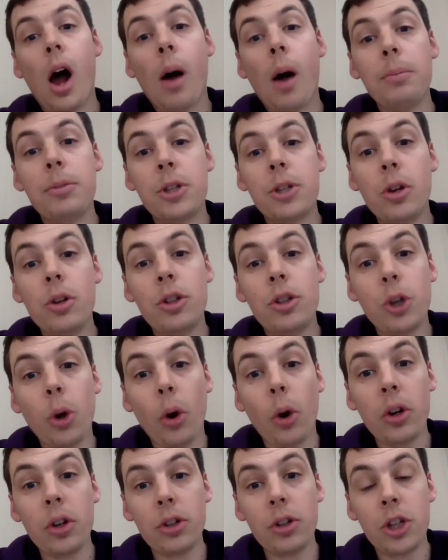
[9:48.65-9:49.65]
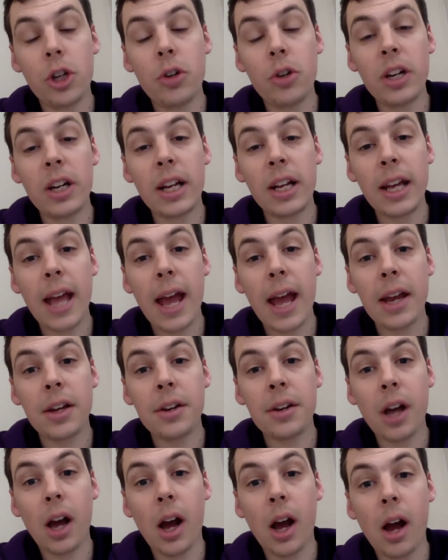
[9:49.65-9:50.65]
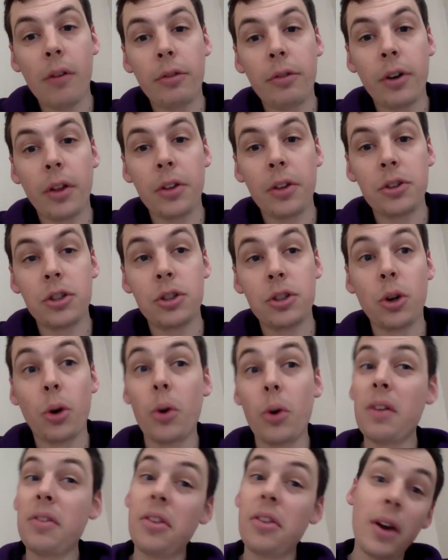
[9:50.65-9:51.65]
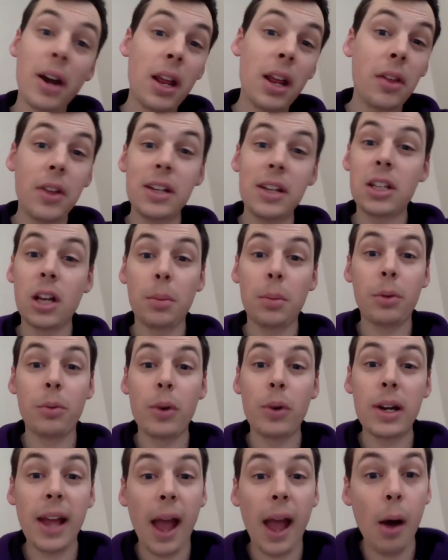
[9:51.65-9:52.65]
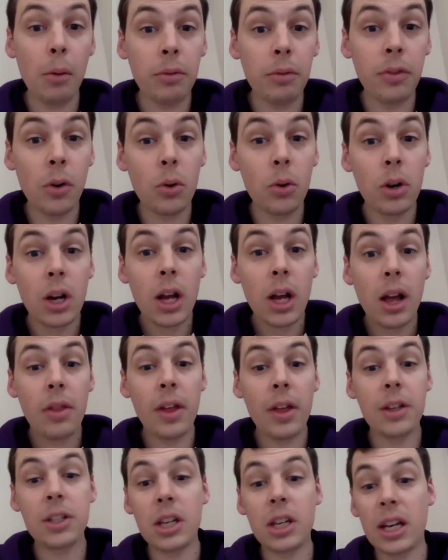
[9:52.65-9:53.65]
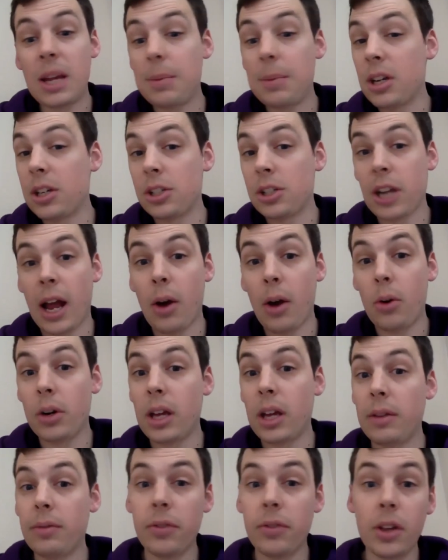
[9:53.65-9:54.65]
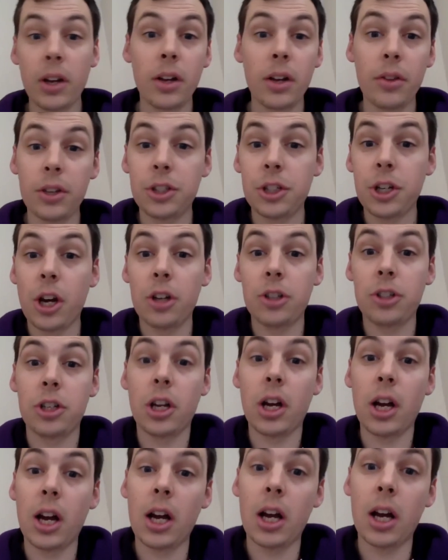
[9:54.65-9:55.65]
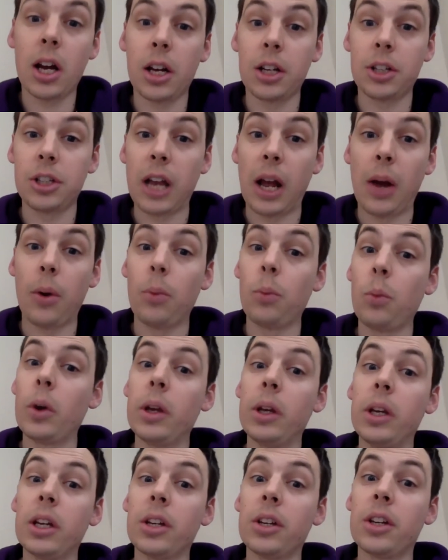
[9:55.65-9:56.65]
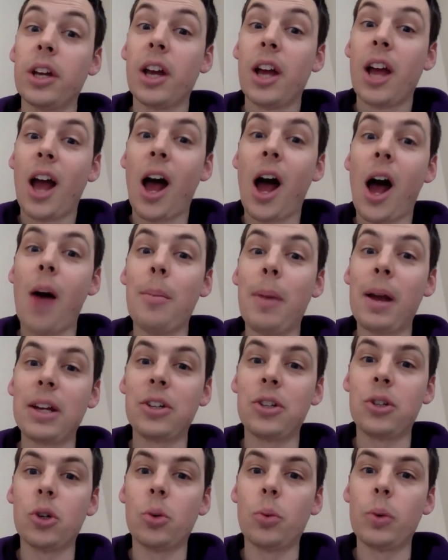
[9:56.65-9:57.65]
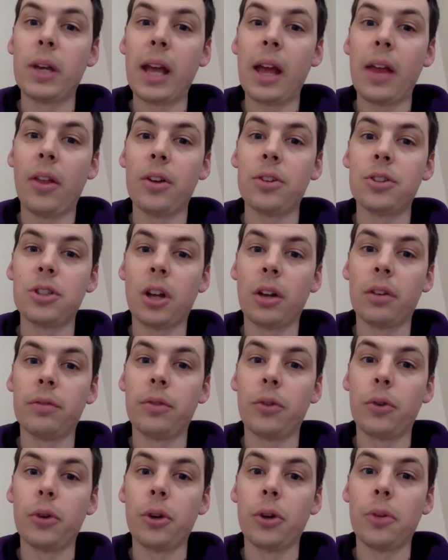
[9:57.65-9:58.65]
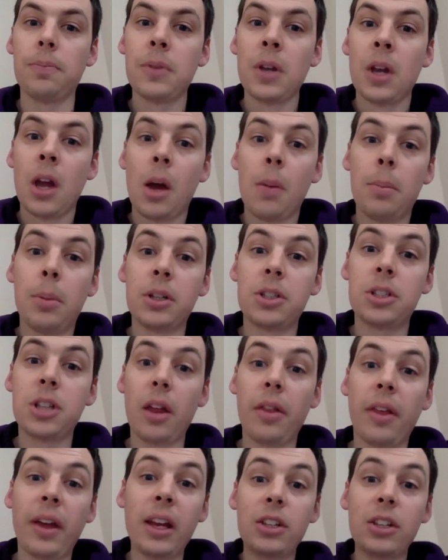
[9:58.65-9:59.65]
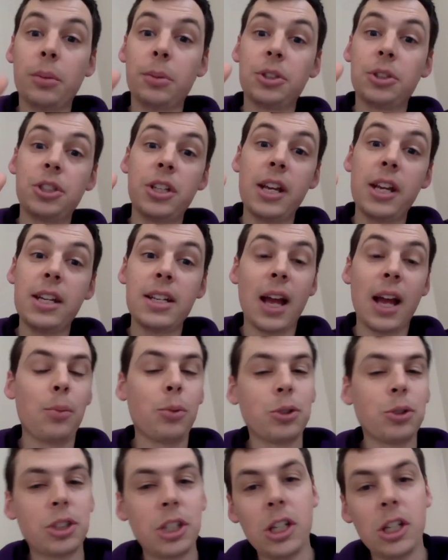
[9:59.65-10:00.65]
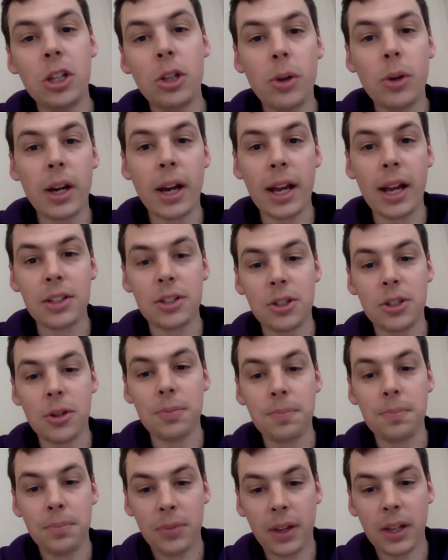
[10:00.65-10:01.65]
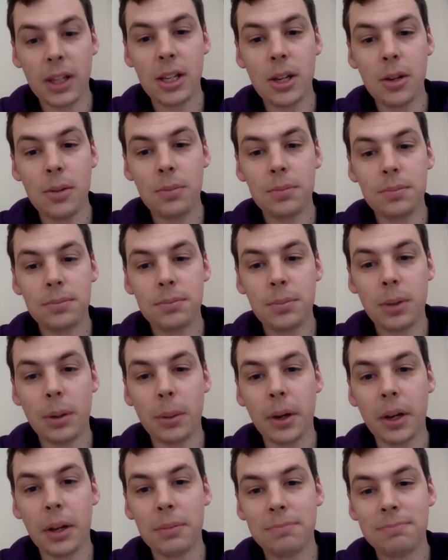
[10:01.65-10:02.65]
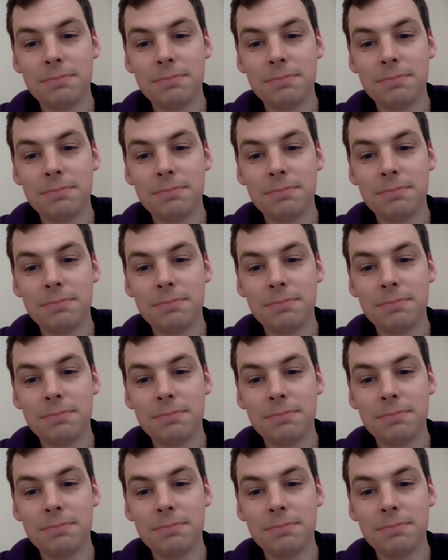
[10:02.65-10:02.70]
Do tune in again for another tutorial. If there are any of these that would be really helpful, then give me a shout, give the church a shout, and we can make sure we get those done for you. But thank you so much indeed, and we'll see you again soon. Thank you. Bye-bye.